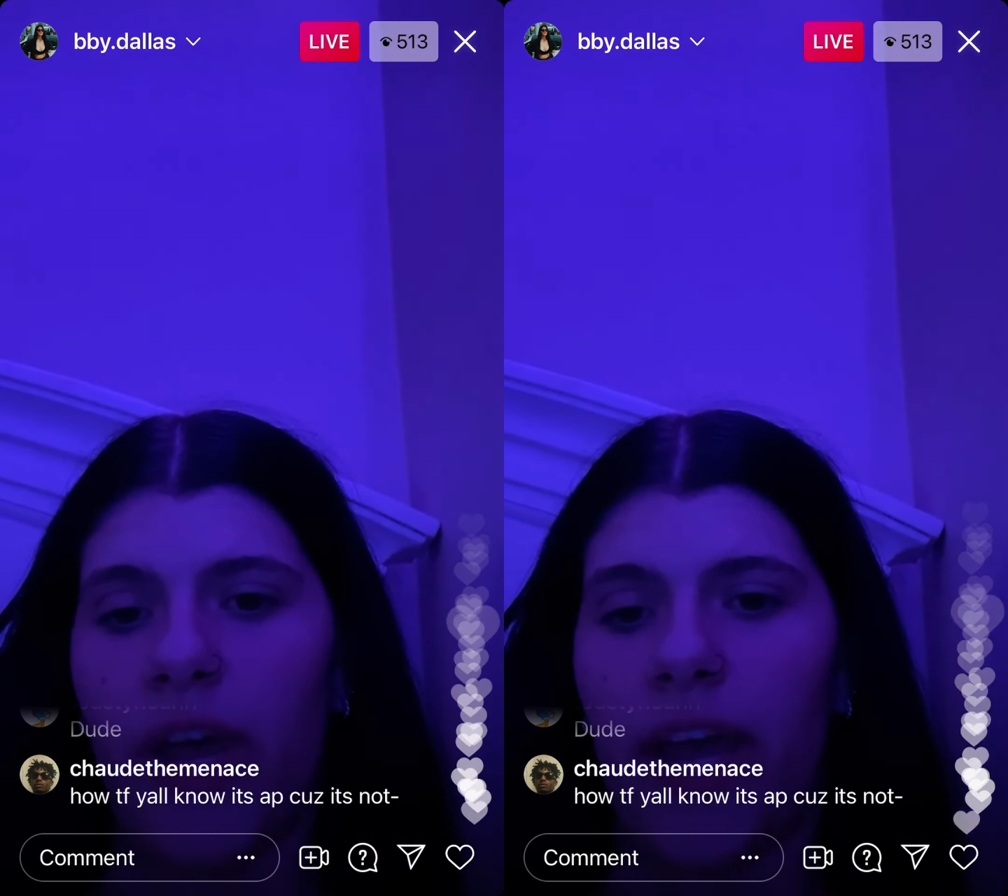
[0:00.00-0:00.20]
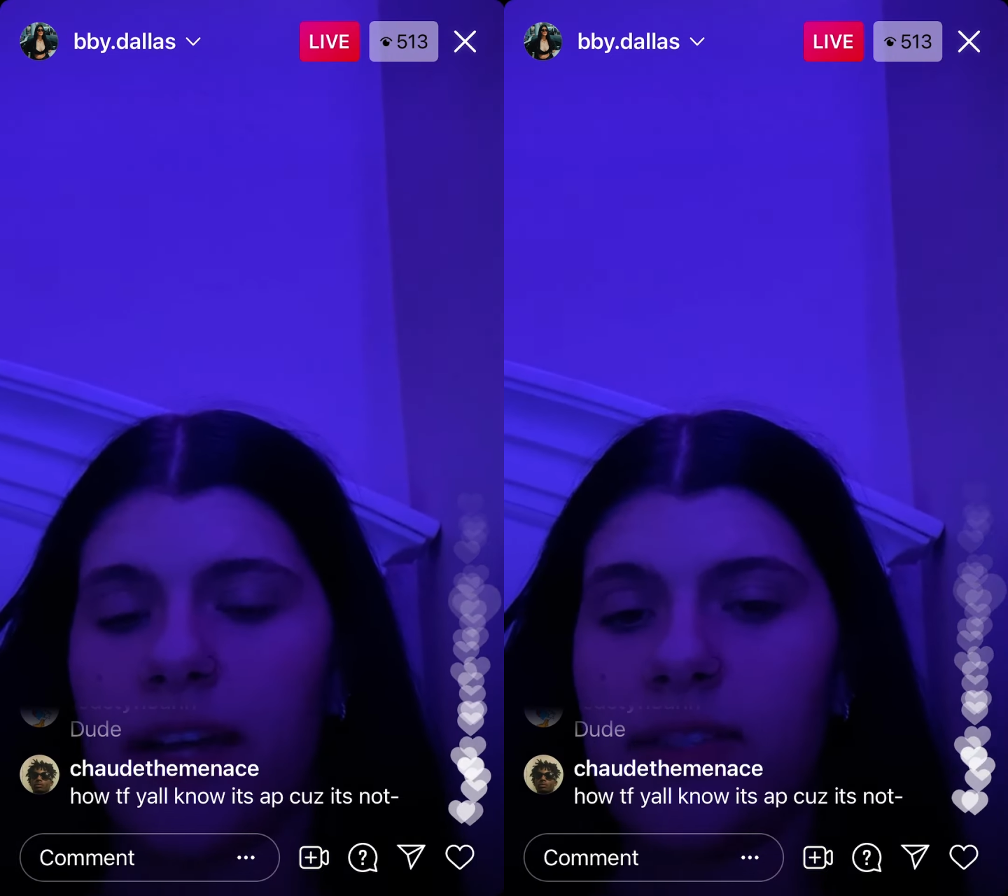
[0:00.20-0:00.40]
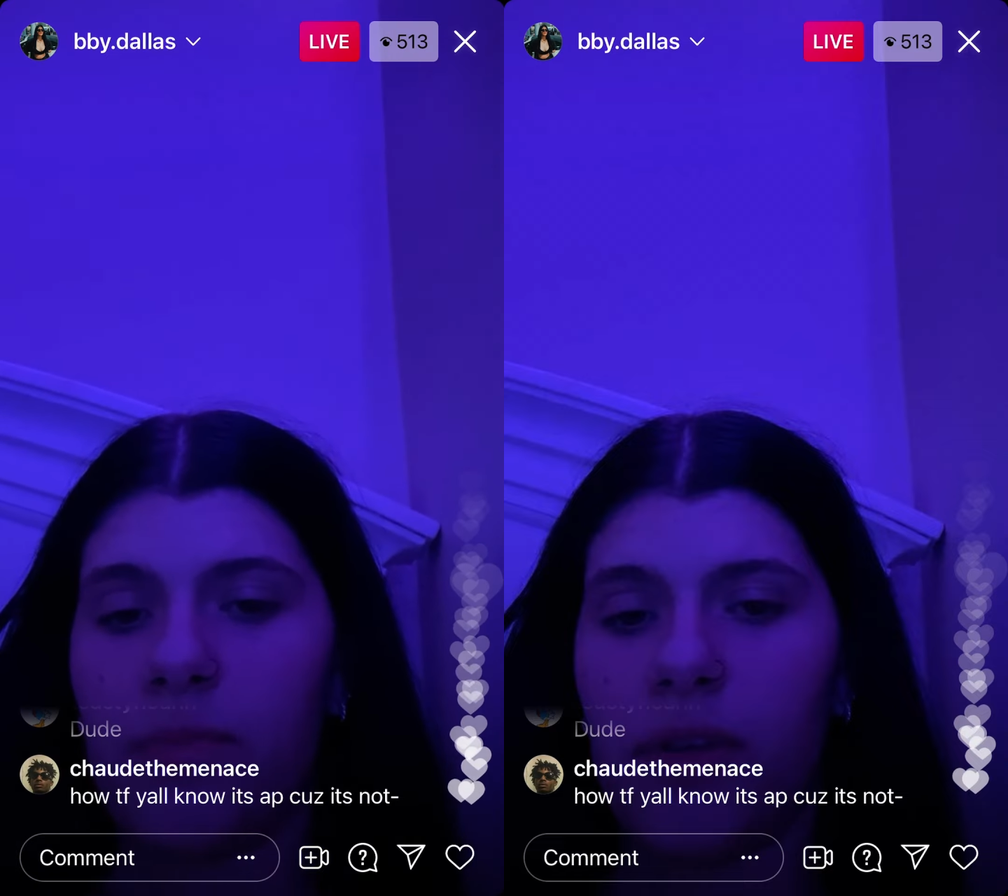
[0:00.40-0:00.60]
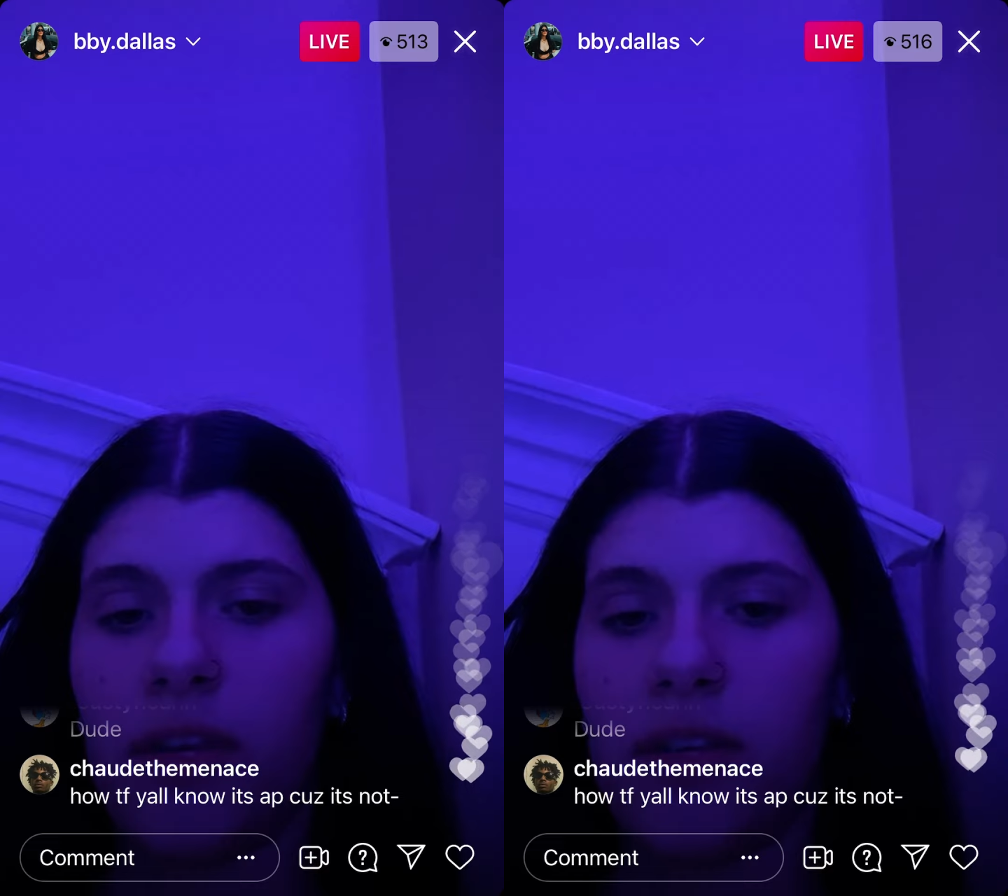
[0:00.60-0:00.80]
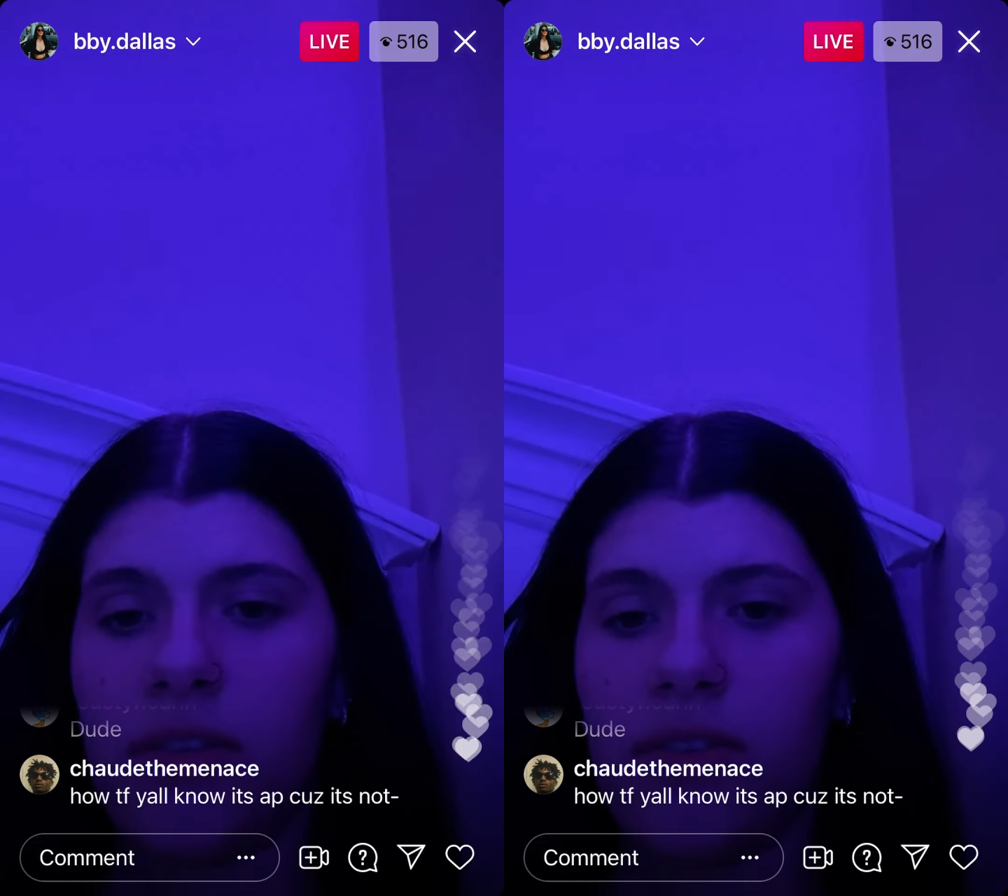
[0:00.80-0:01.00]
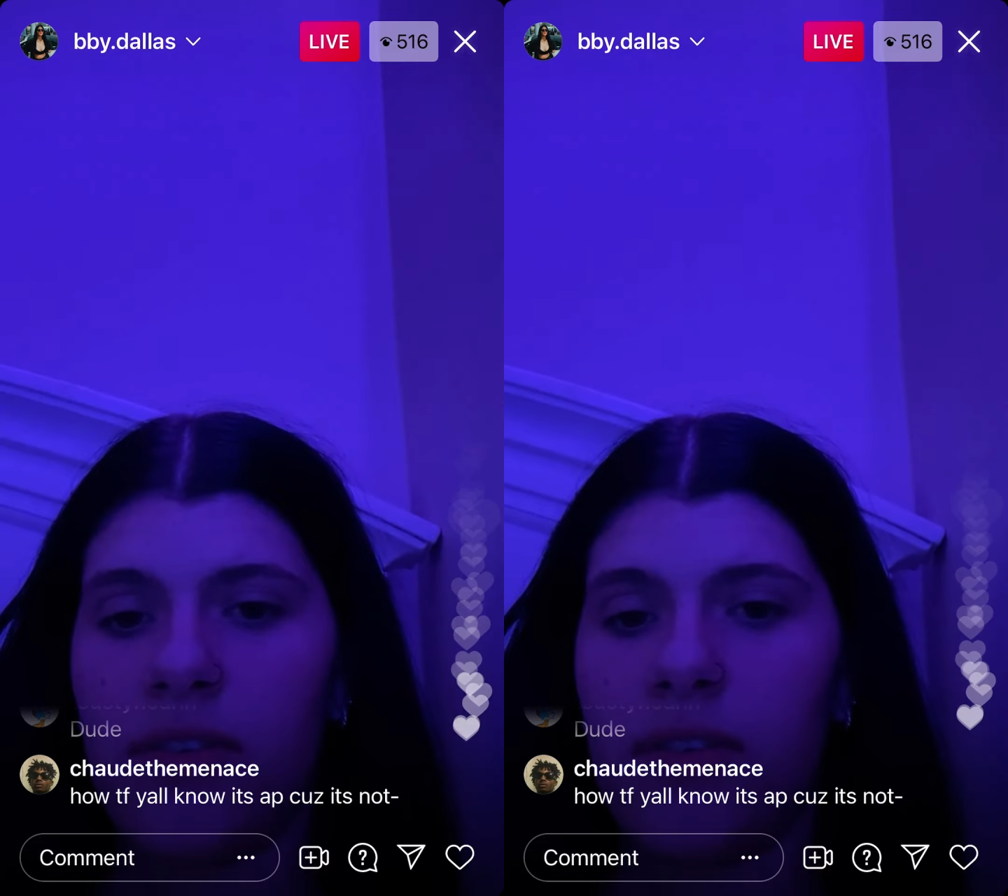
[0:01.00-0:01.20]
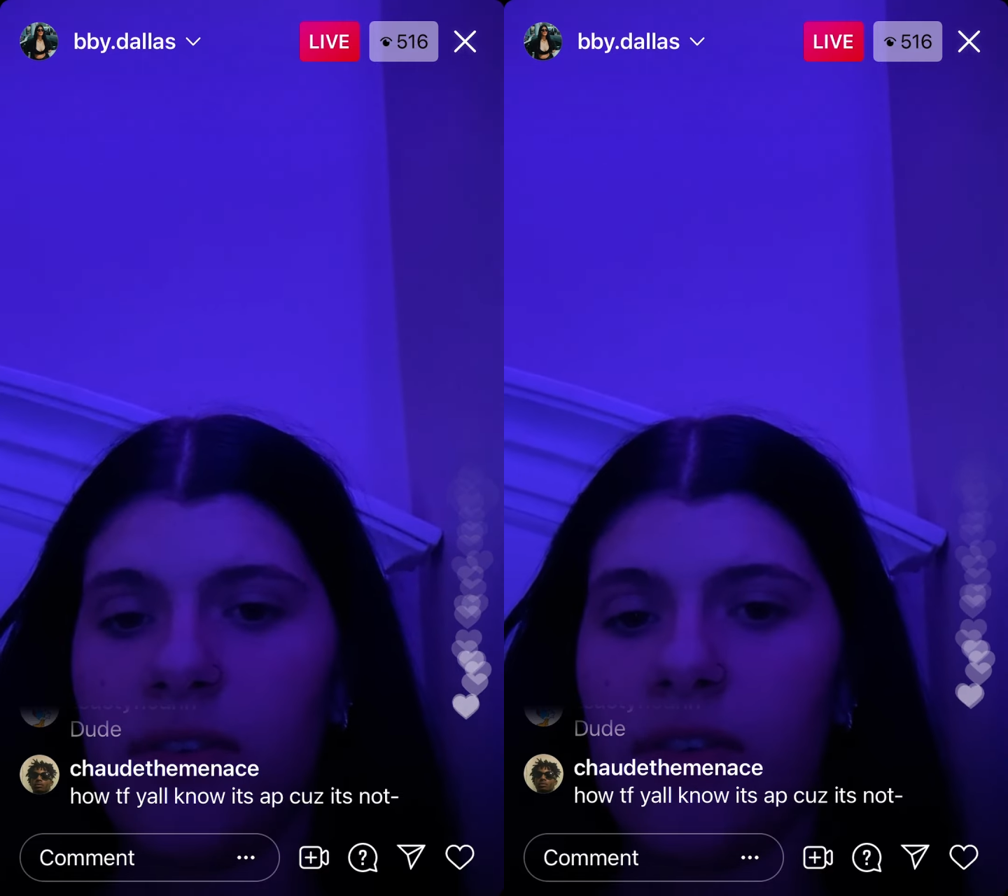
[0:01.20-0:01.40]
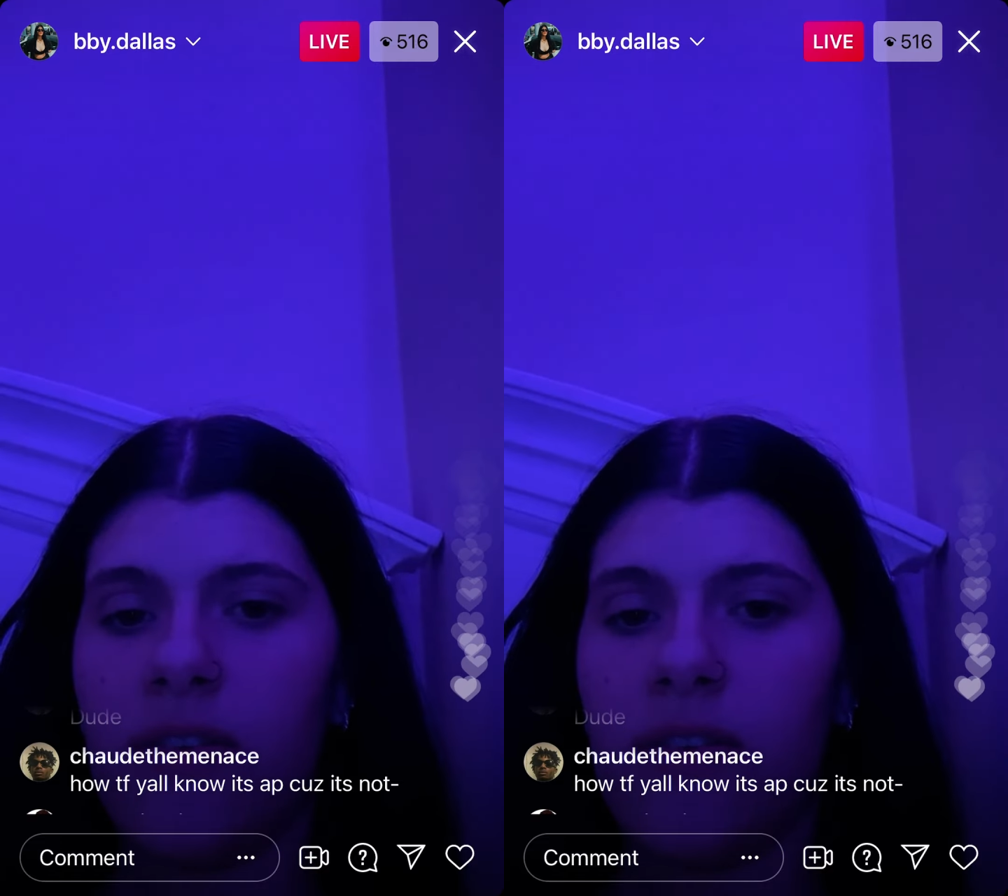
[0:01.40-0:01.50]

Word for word: your hands, please.